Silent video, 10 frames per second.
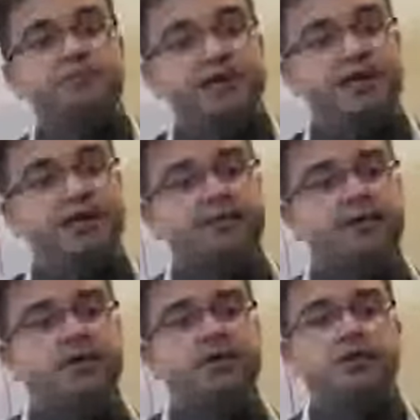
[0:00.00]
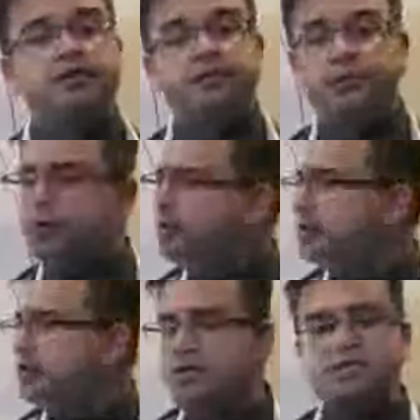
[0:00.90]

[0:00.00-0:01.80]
This irritation can cause